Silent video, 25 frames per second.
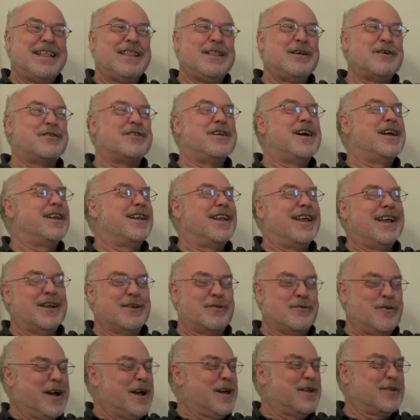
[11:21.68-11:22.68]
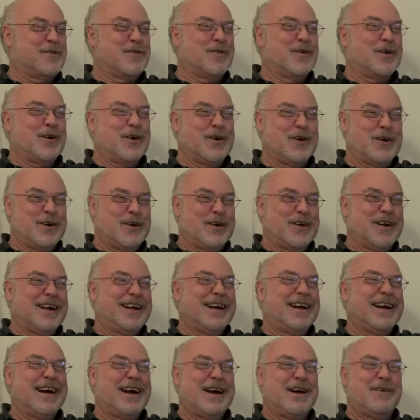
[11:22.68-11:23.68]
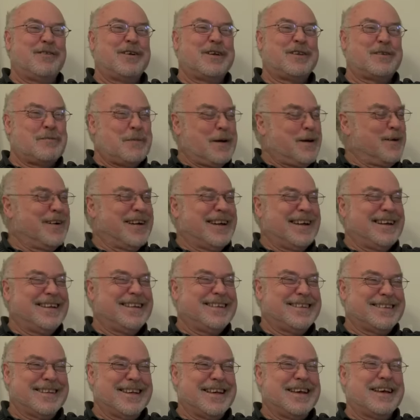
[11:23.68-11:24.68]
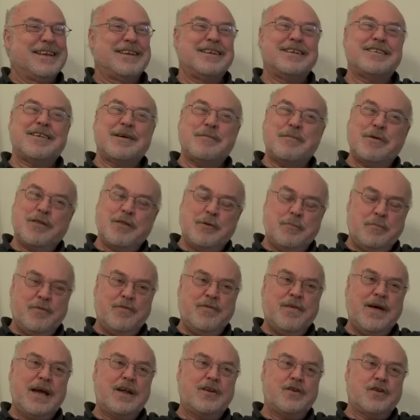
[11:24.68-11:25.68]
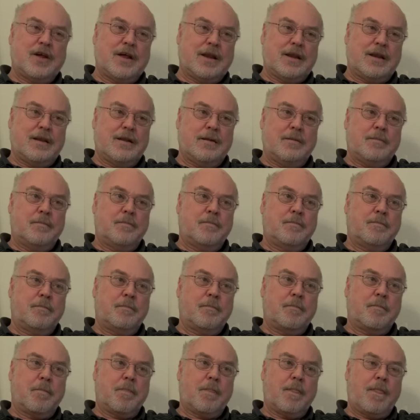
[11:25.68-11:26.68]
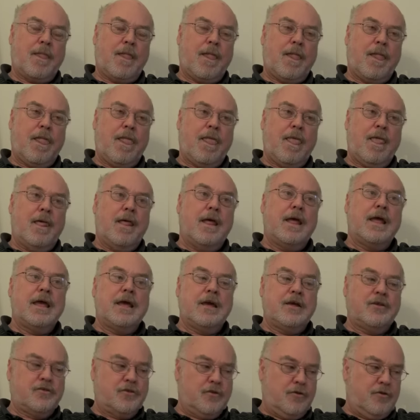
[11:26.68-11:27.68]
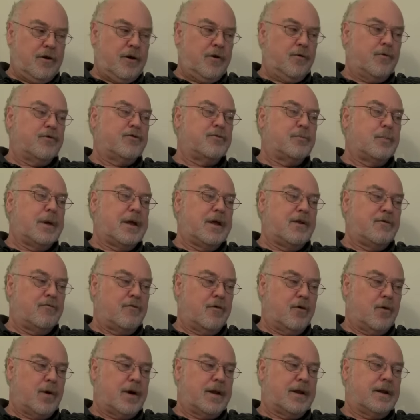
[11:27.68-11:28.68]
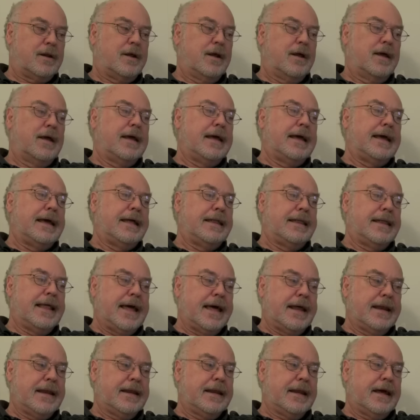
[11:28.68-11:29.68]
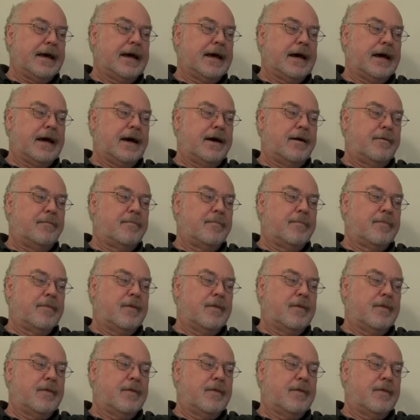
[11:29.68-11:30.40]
There's not a lot of transfer of experience to some other profession. His career was being ruined. His career was being ruined. And then uh,